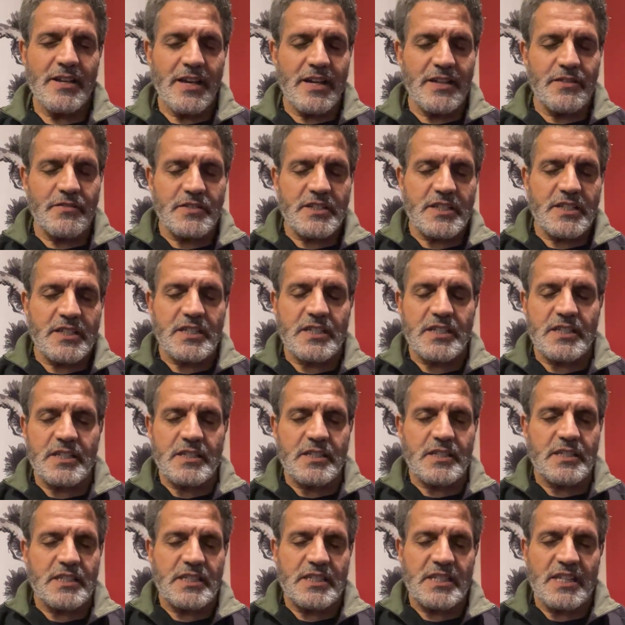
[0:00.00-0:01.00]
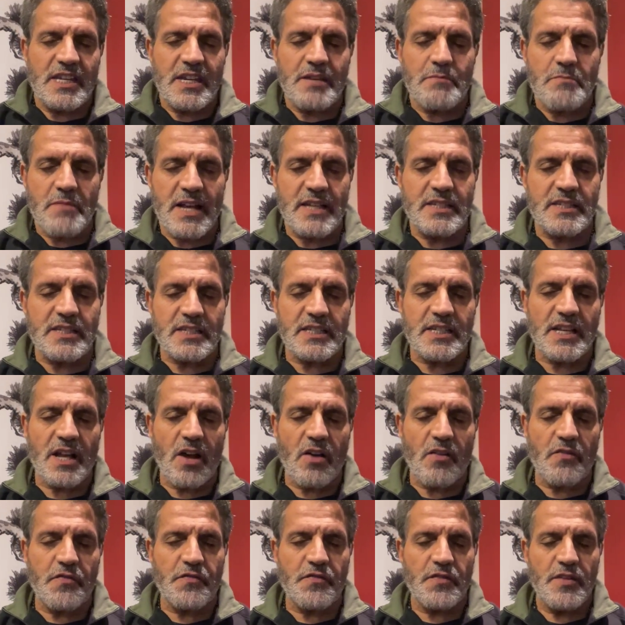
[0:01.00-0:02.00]
and see
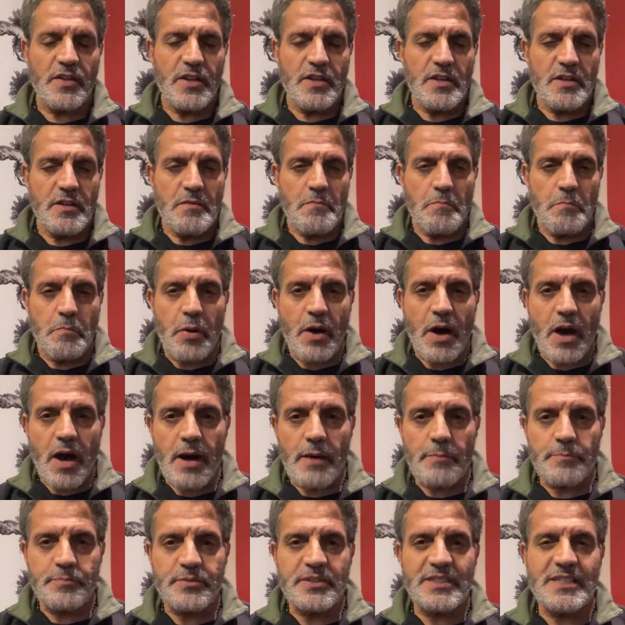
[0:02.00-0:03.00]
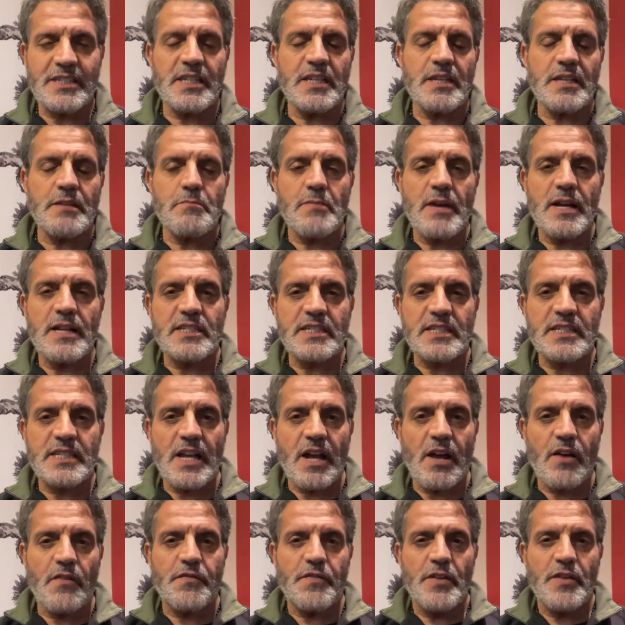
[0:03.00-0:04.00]
myself pumped, see
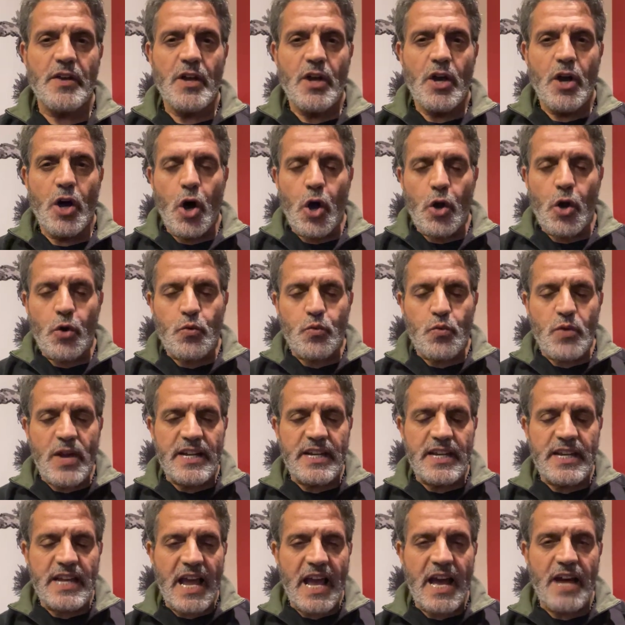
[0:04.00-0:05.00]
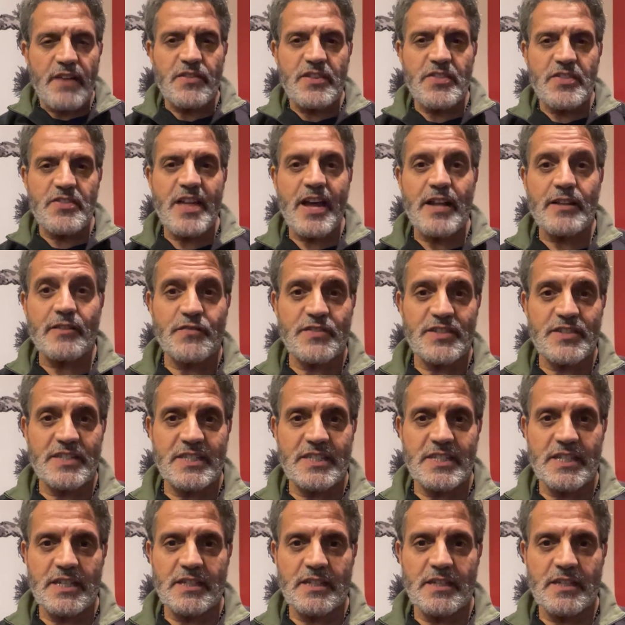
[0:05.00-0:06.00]
myself already having that
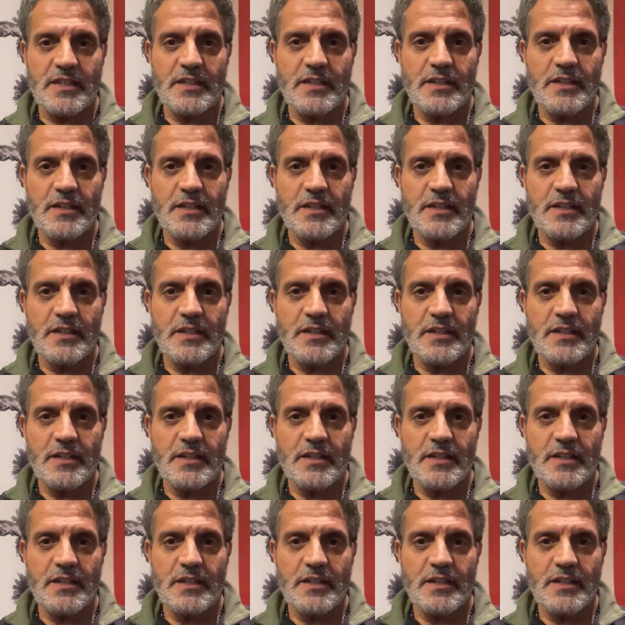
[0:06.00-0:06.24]
physique.